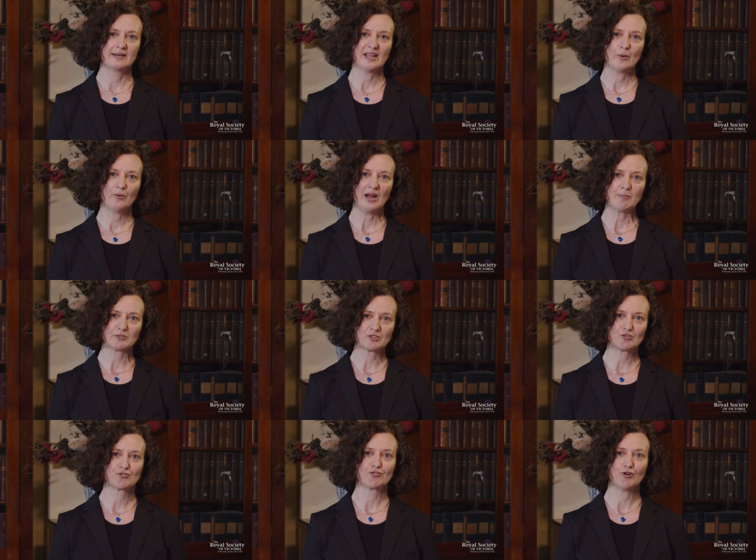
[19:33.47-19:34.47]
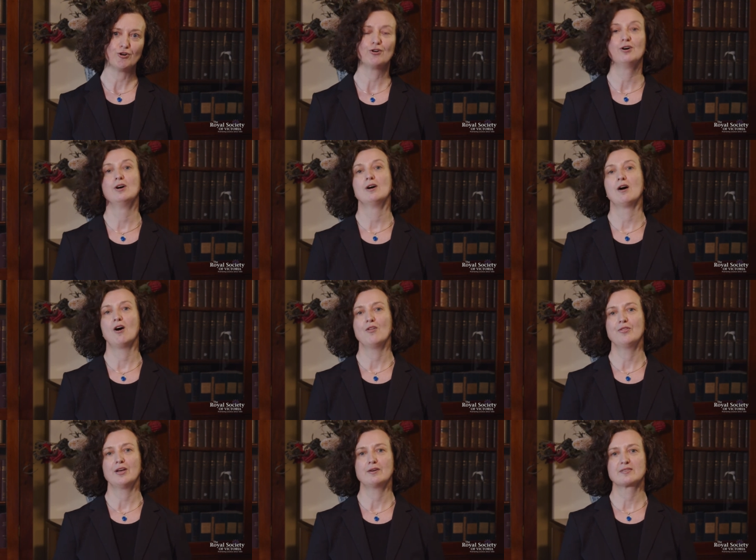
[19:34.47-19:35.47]
and they were able to draw
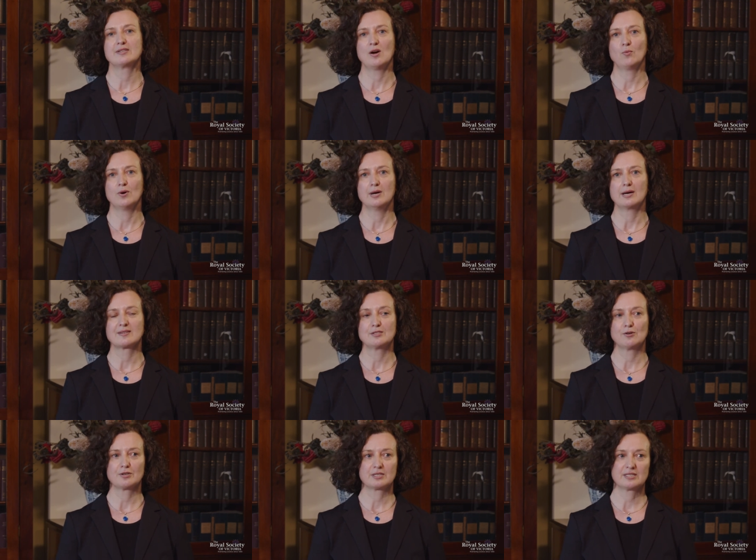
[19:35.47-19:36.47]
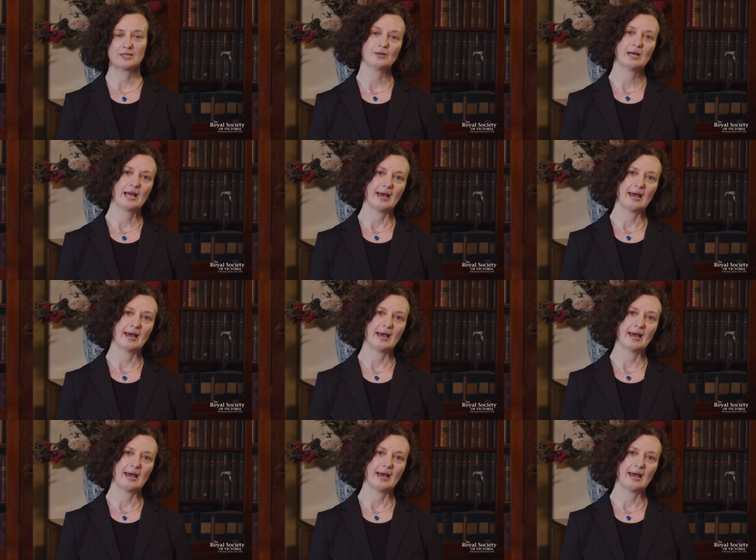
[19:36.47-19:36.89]
on those networks in order to